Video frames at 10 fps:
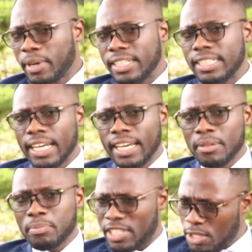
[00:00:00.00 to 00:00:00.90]
but
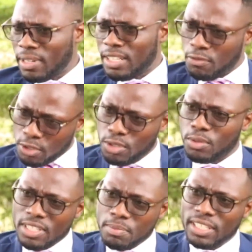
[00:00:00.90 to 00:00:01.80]
particularly for
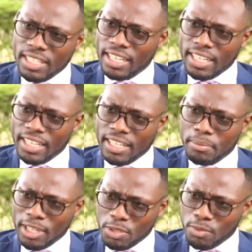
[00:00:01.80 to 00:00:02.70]
you, it's been
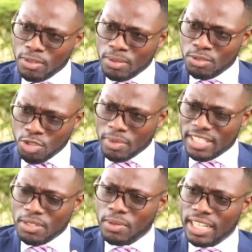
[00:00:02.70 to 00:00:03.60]
a much more
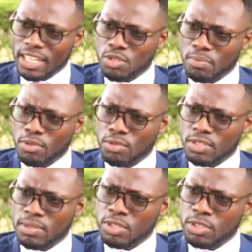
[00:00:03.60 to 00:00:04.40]
traumatic one, I suppose.